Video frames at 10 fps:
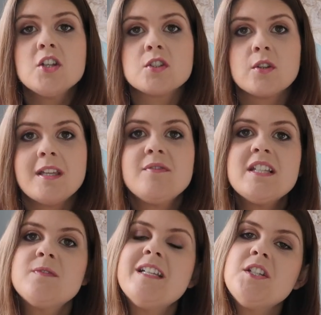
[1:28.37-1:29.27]
So give
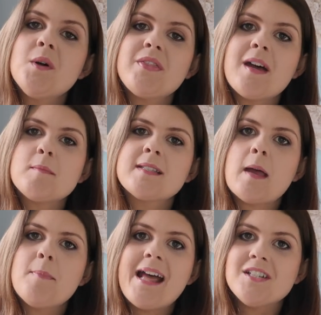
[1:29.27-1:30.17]
this video a thumbs
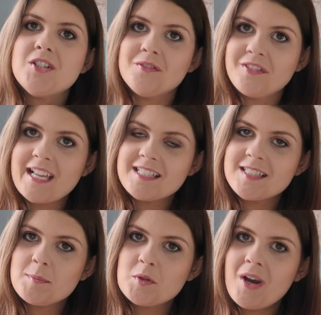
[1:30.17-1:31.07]
up and don't forget to
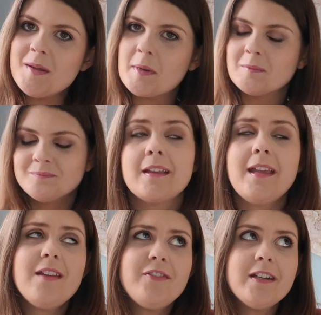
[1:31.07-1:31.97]
subscribe. So
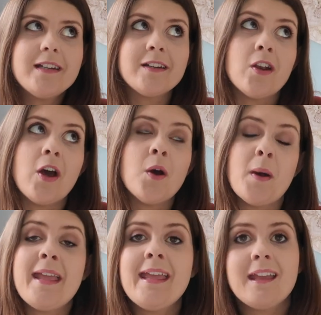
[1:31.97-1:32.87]
if you didn't
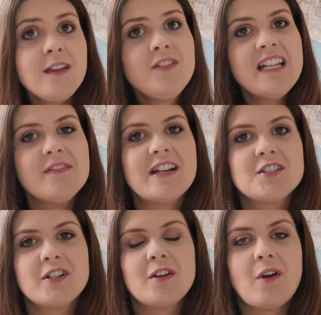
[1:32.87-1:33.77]
know, if you live
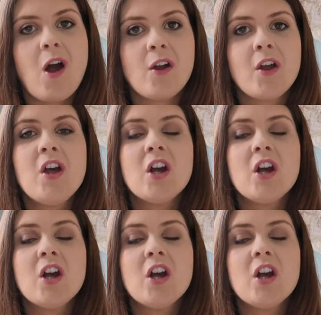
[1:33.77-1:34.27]
under a rock,